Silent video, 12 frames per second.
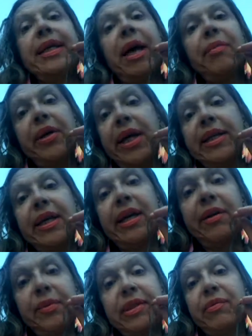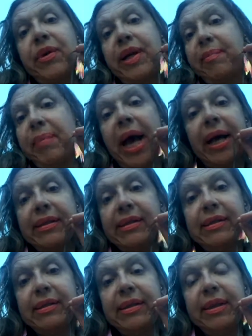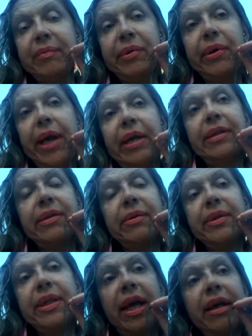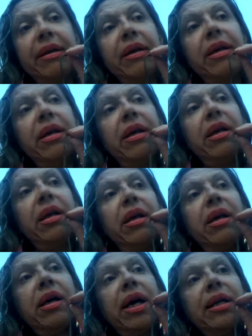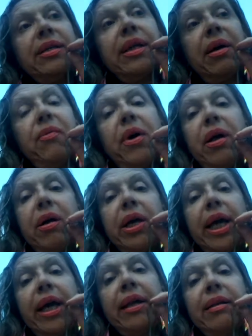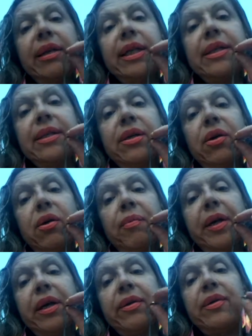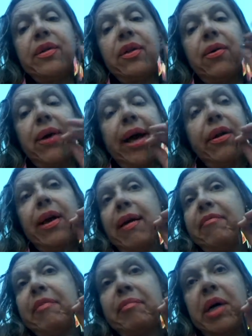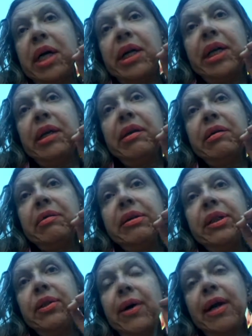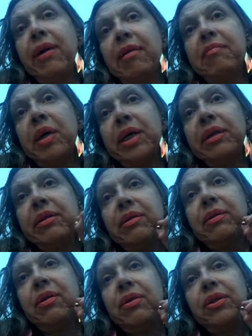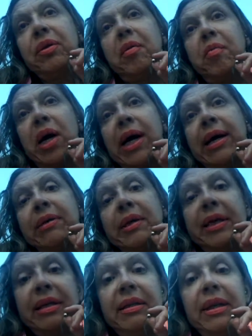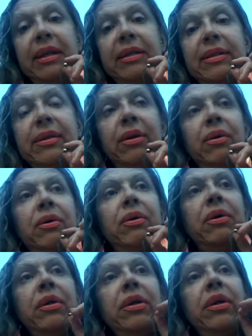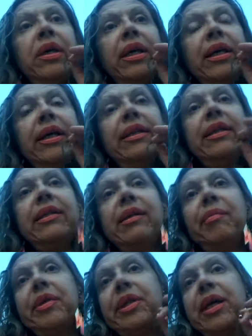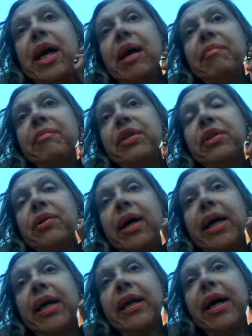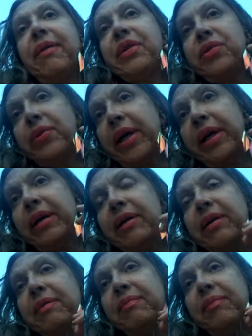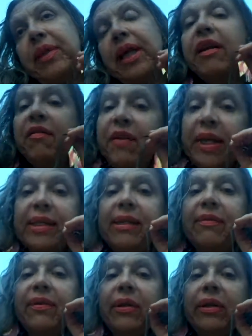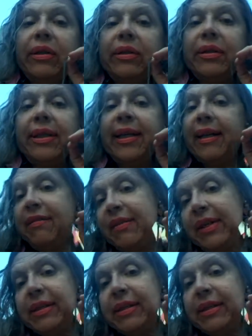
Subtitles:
the time we got there, it was already past the parade. So it's like, I said, well, okay, let's go, because, you know, I don't have money. You know, I don't have money to go to a bar or anything. So in the summertime, you know, I can have a drink in a festival. You know,